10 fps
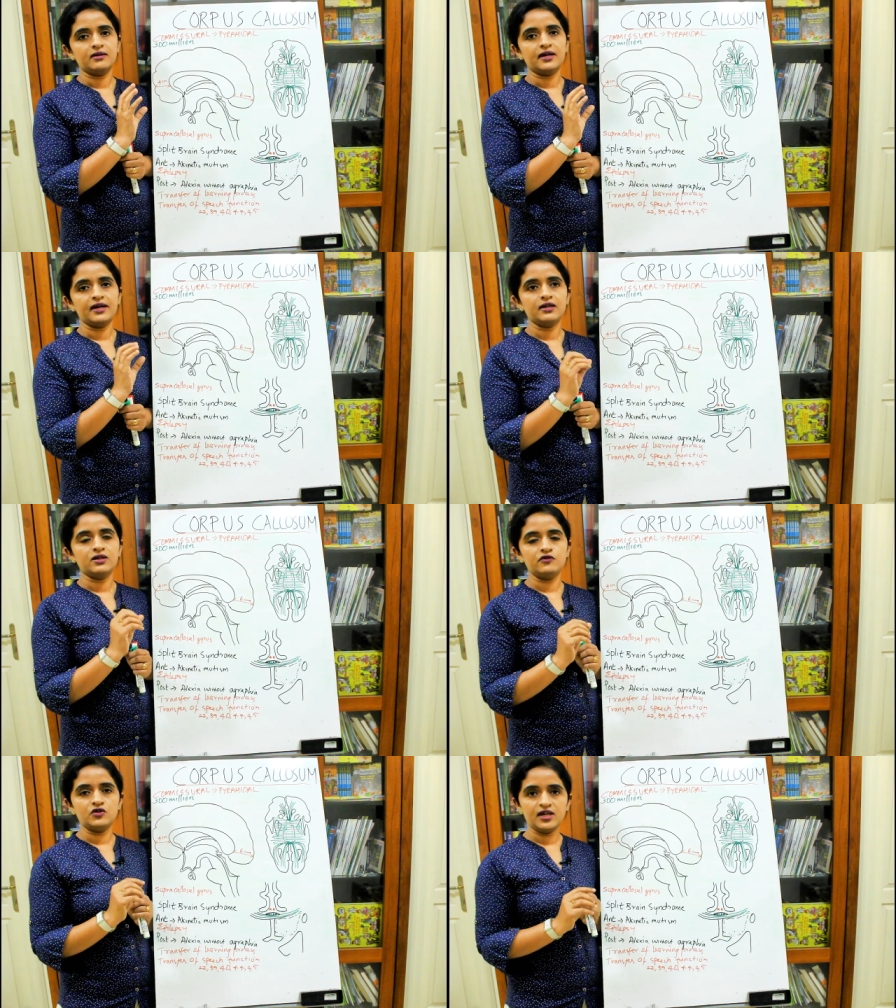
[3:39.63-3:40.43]
like
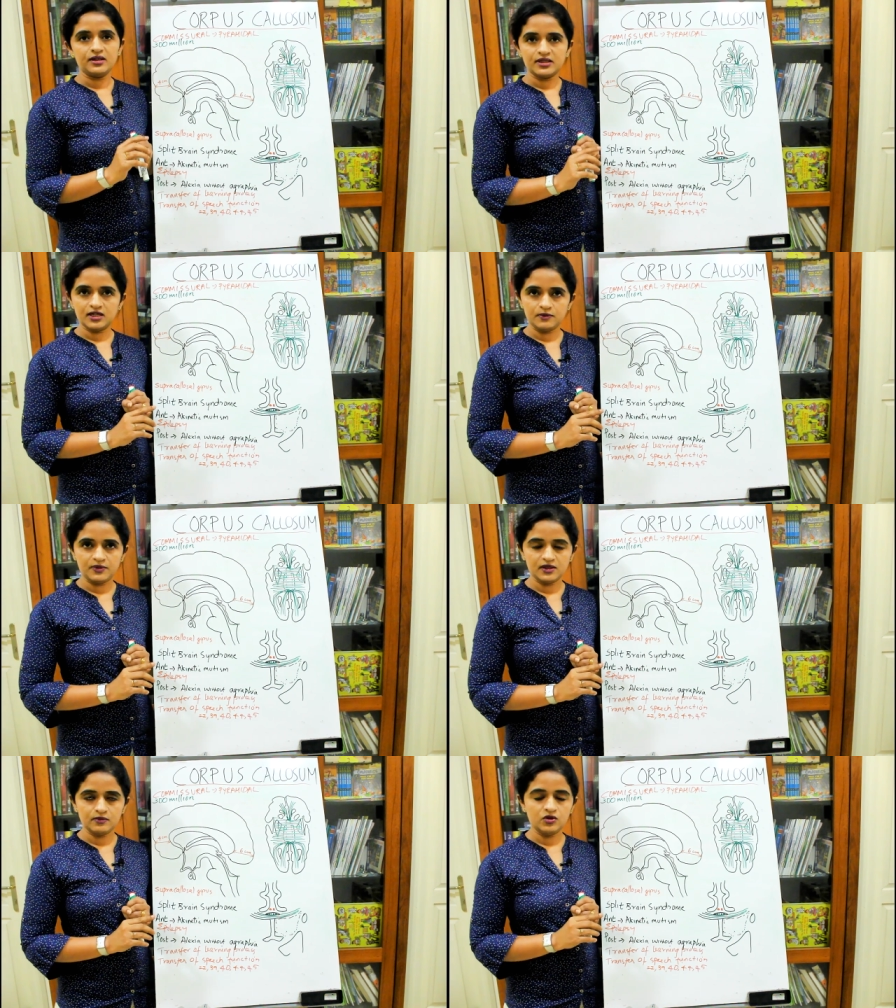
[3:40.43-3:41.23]
if you take
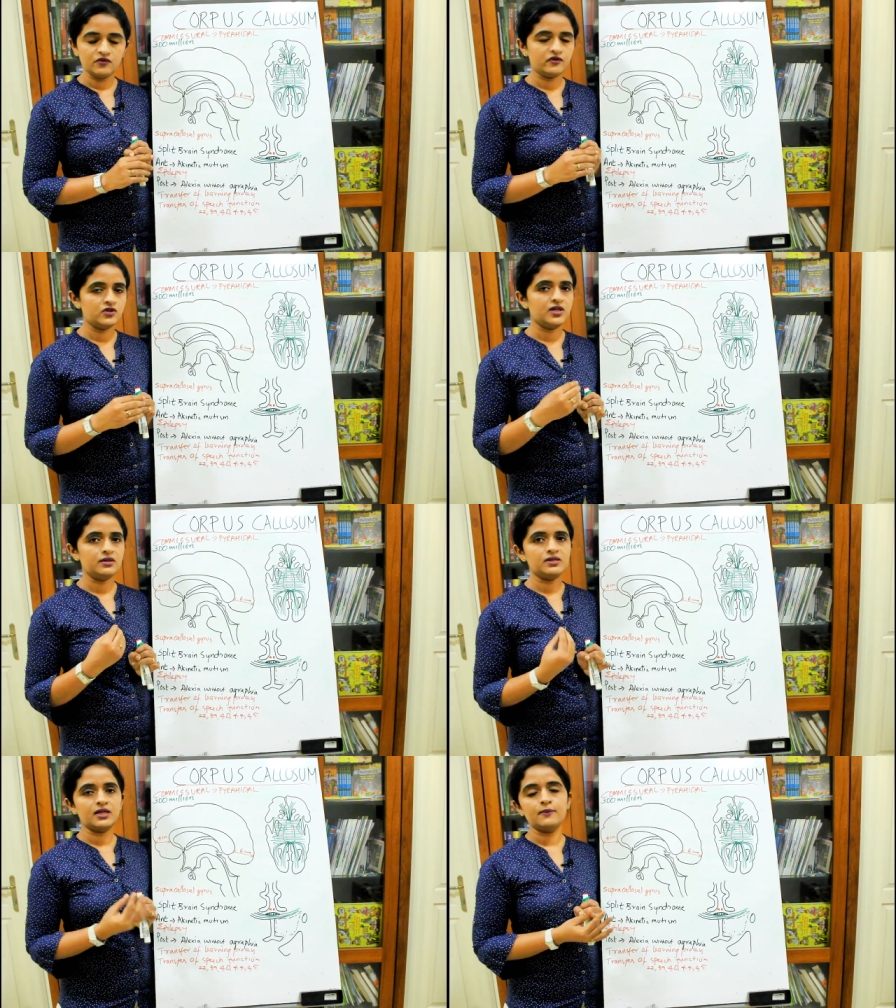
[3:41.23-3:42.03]
cerebrum, if you
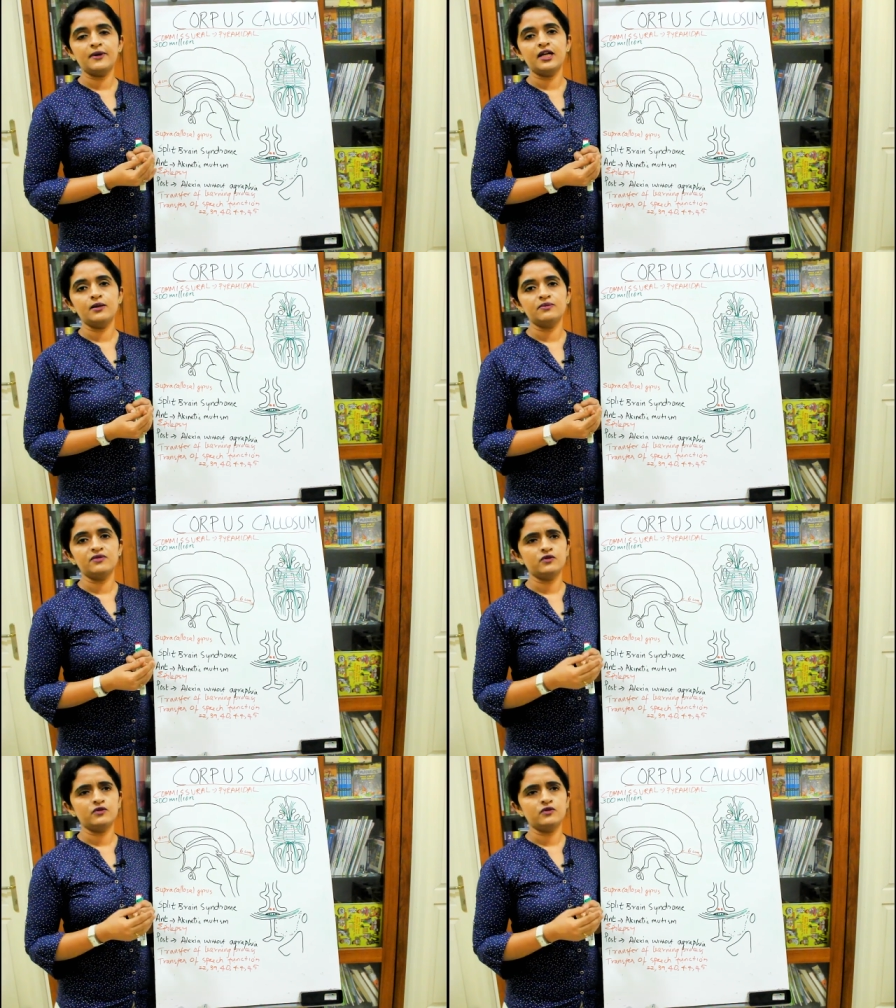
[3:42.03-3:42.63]
take cerebellum,